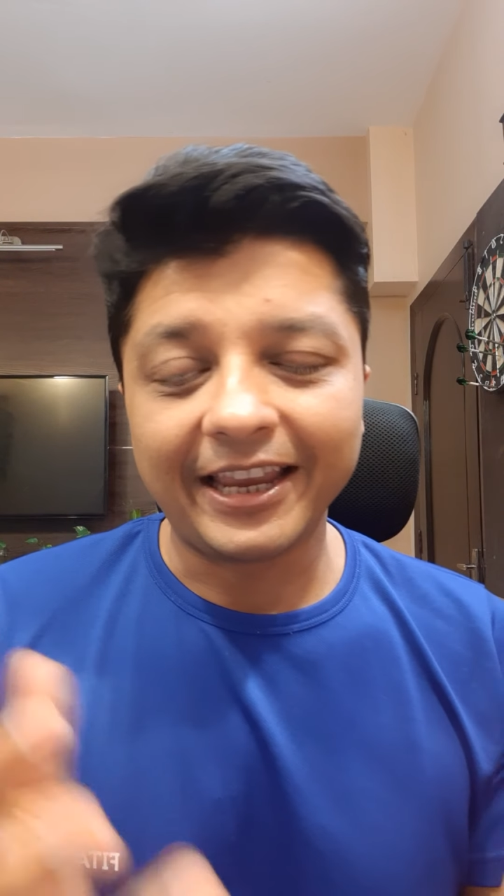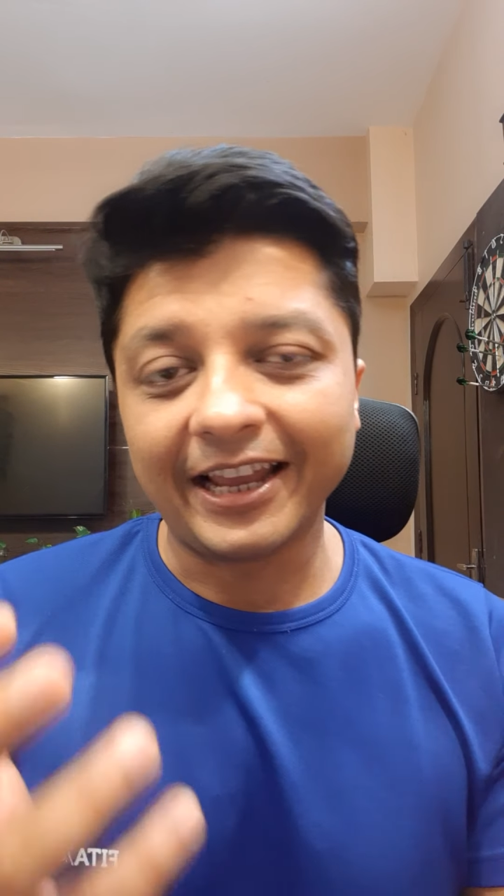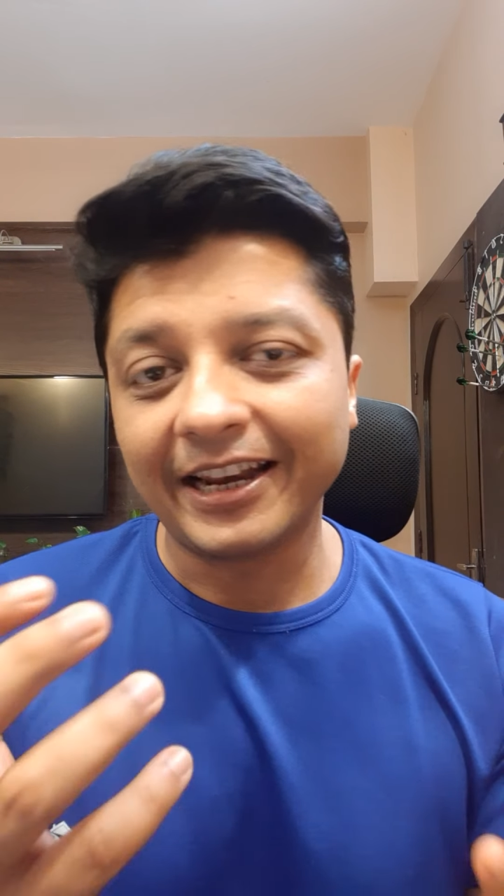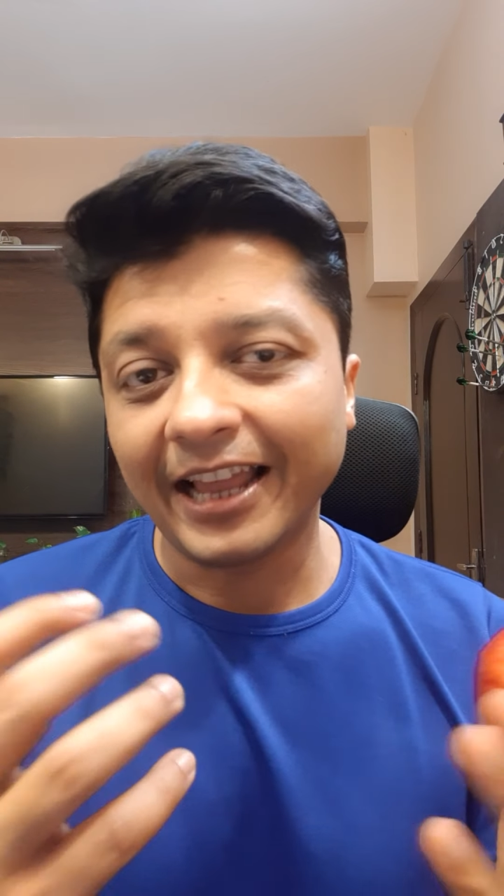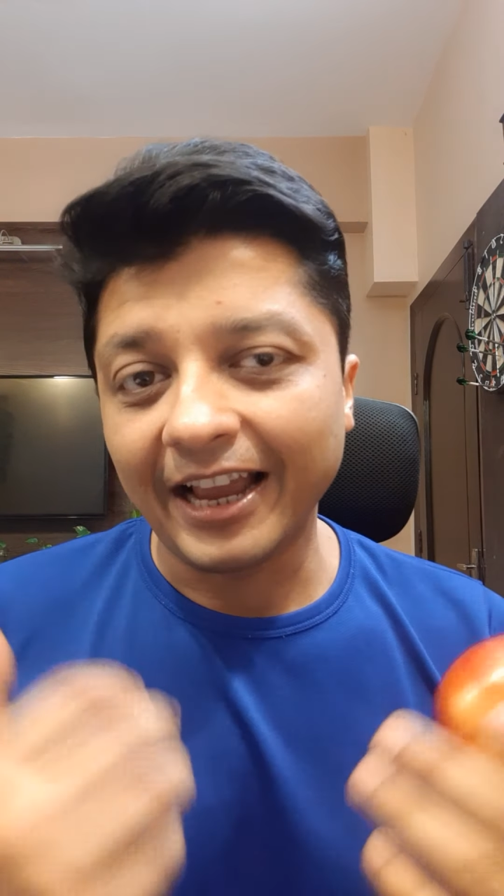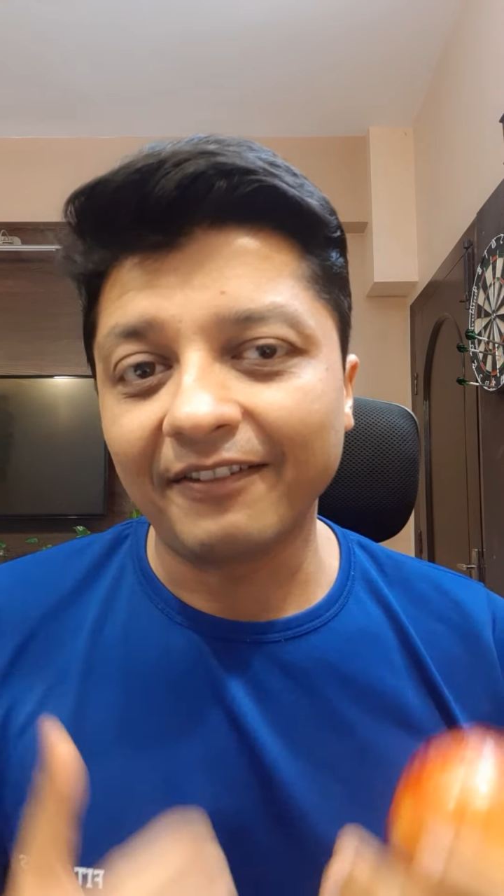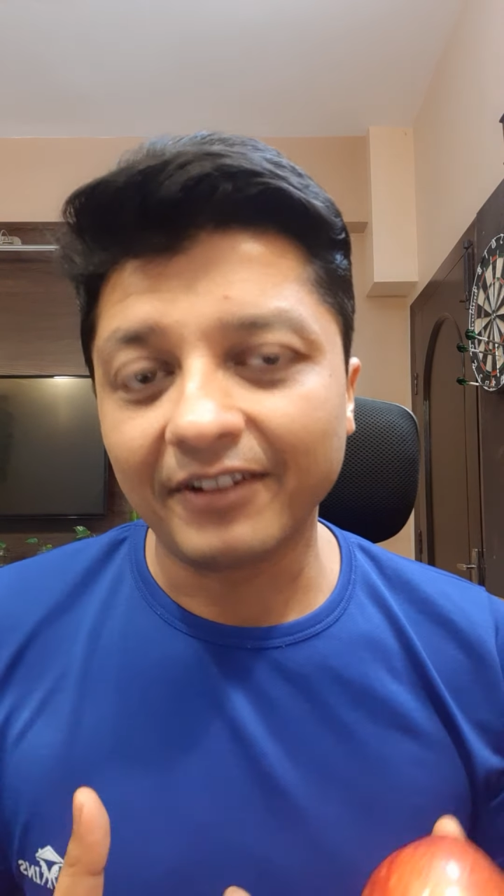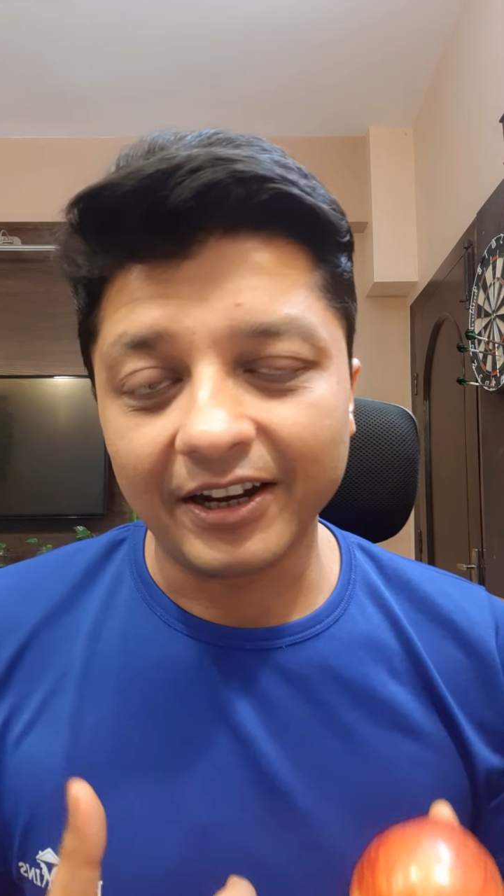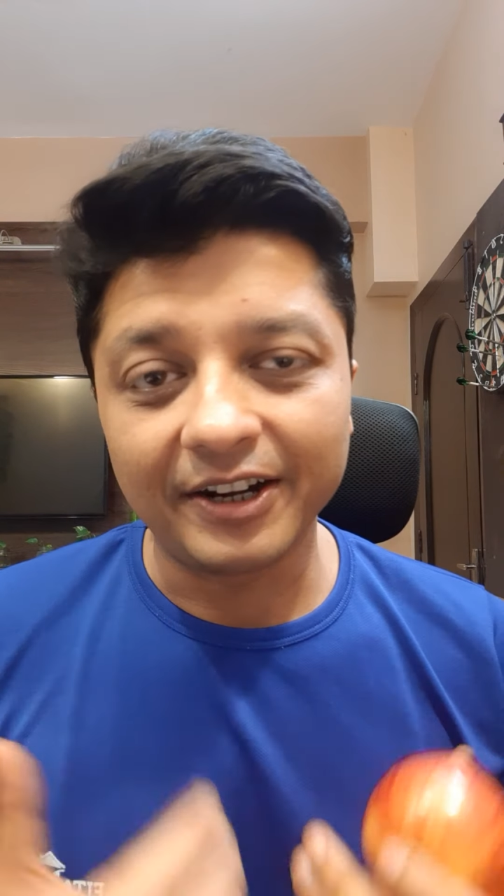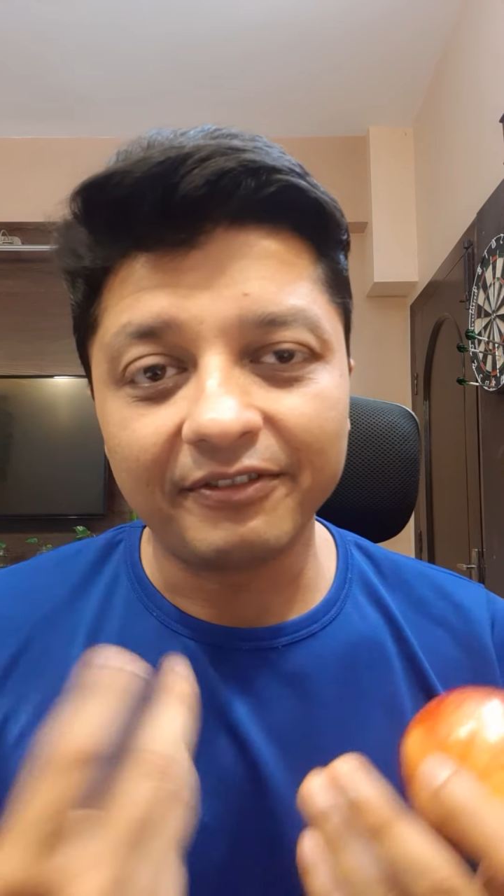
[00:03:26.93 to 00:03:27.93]
can
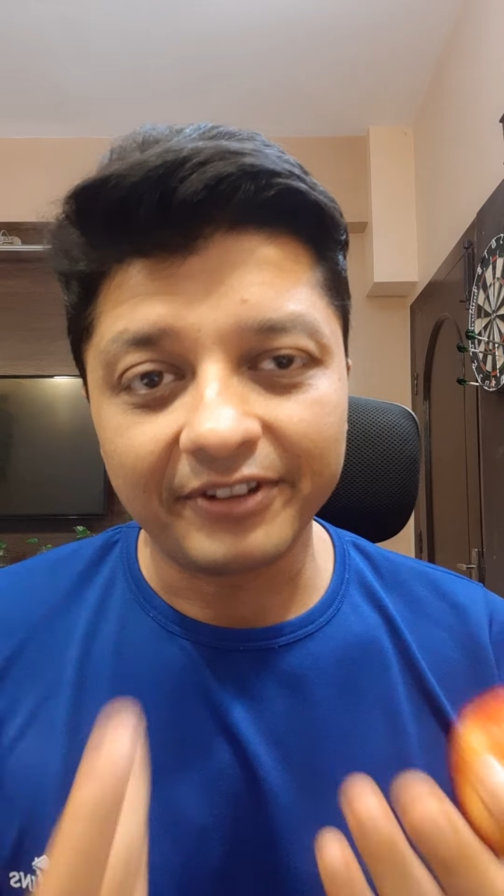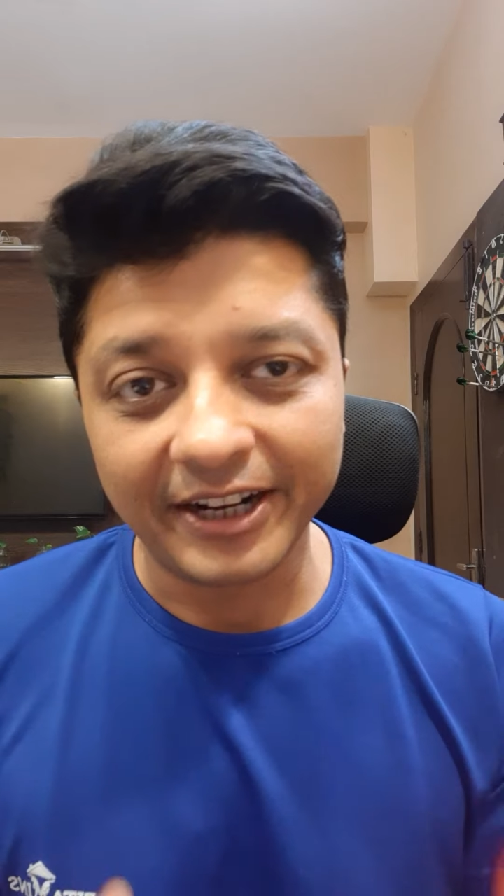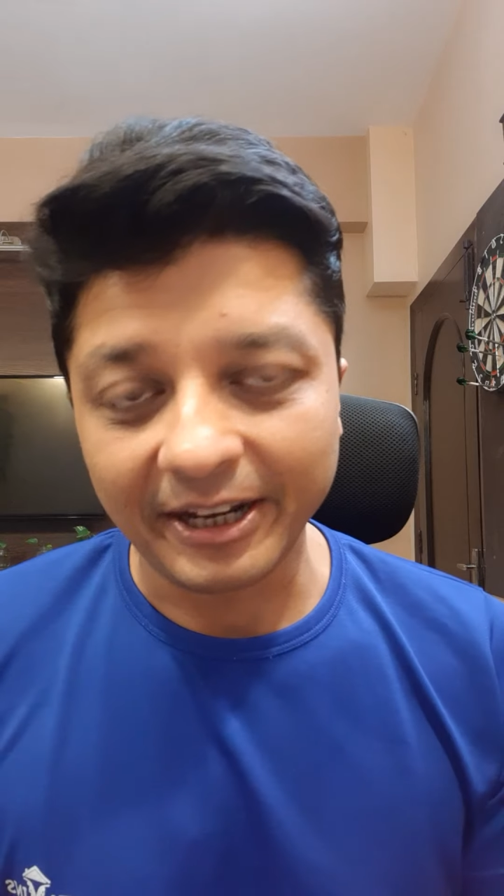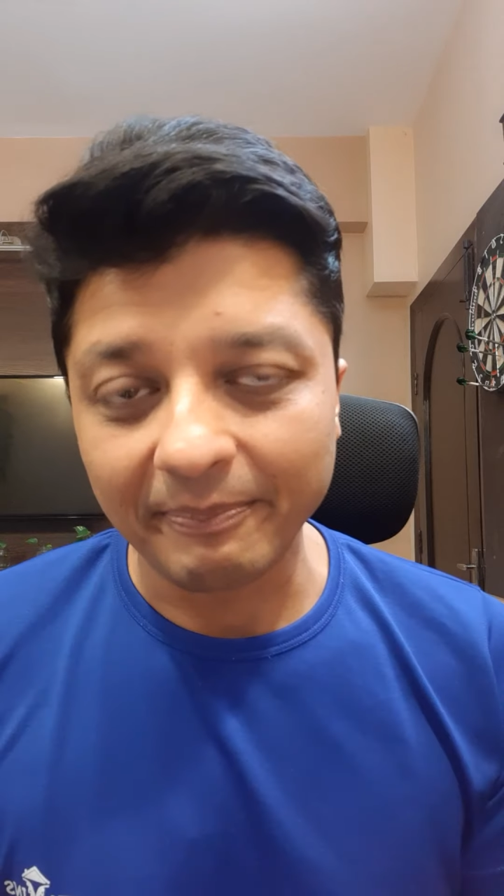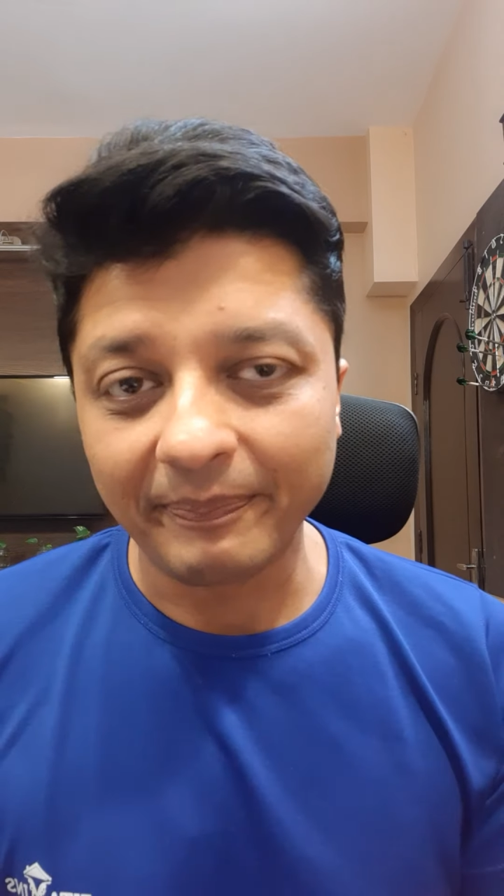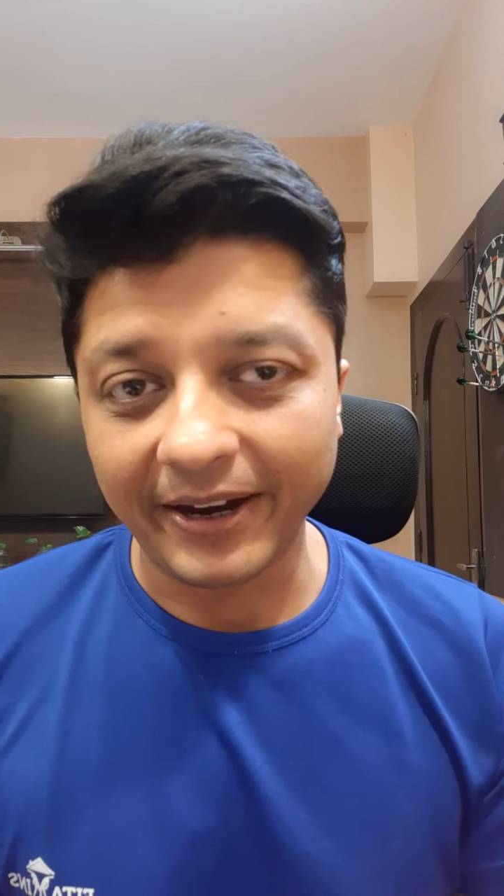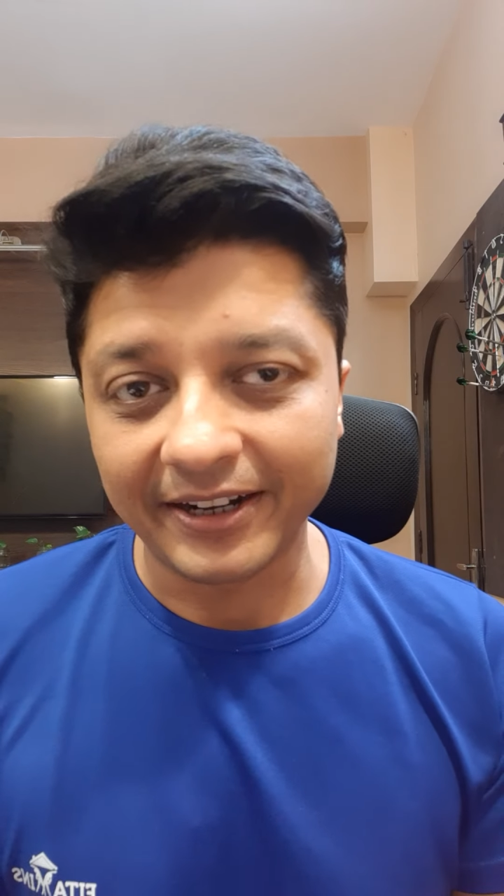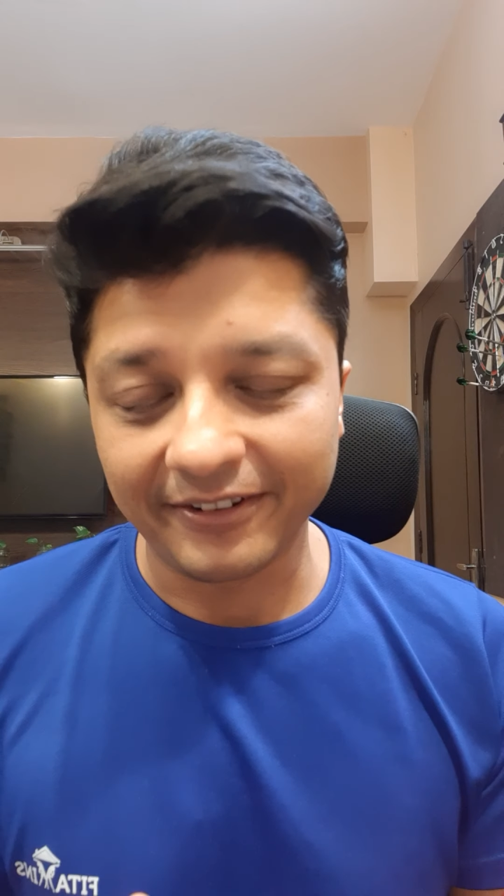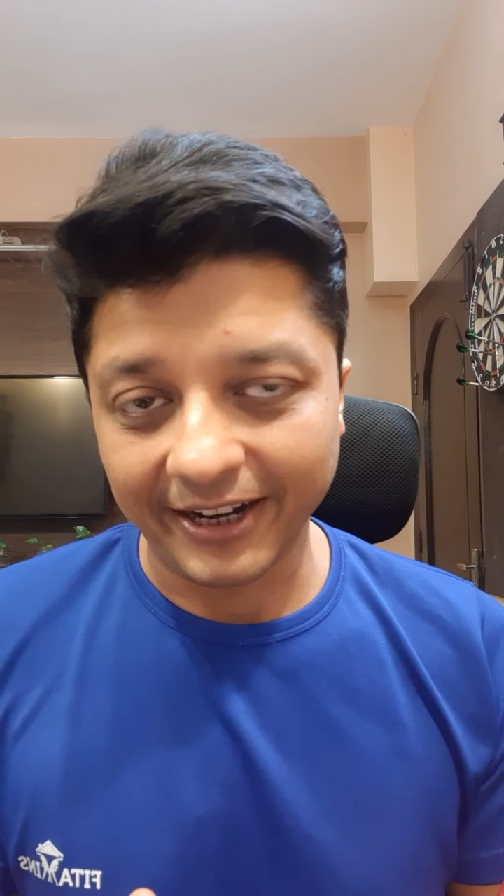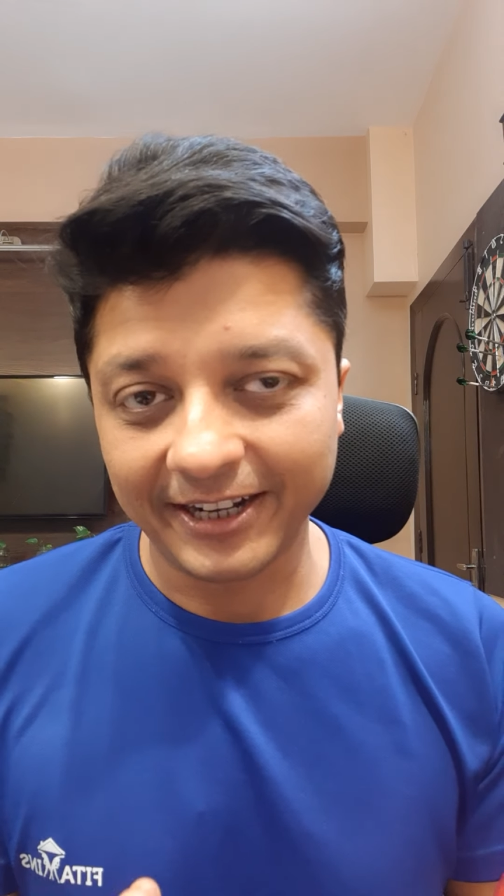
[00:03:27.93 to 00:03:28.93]
have a different
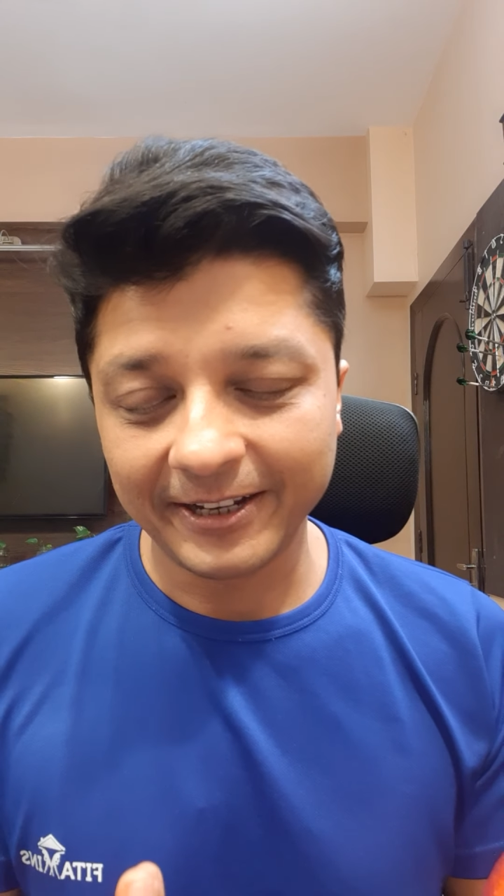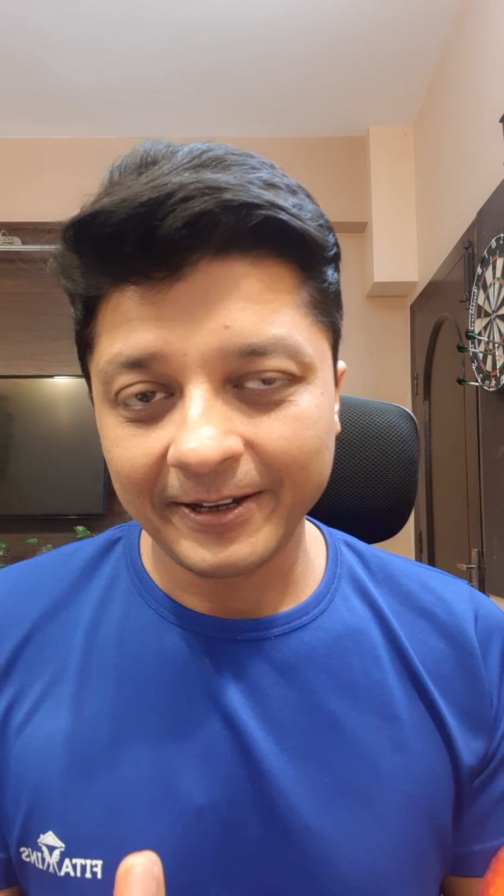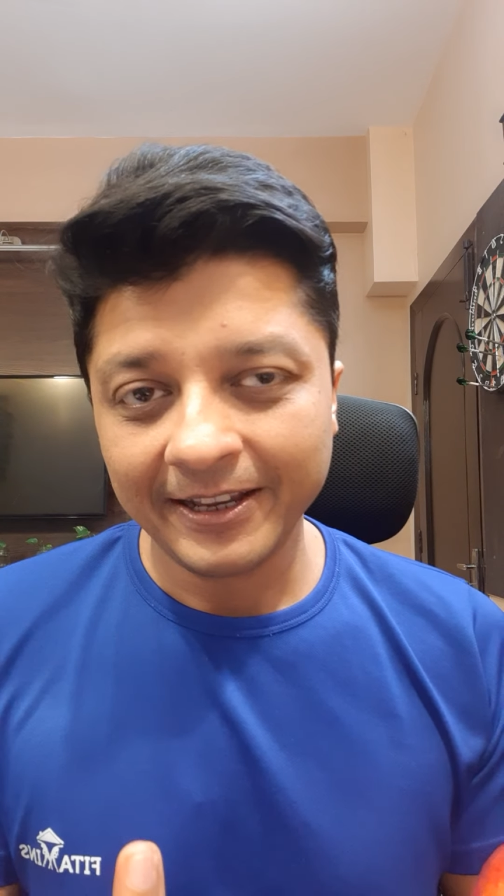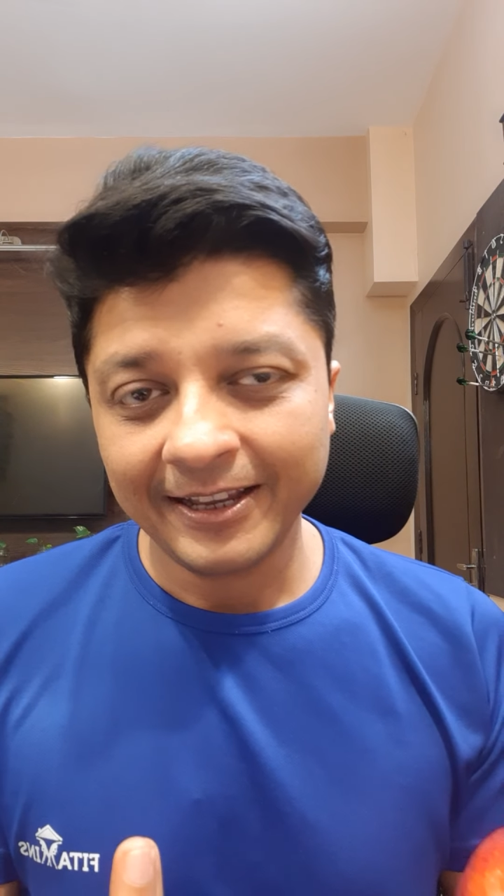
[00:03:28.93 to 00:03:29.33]
impact, right?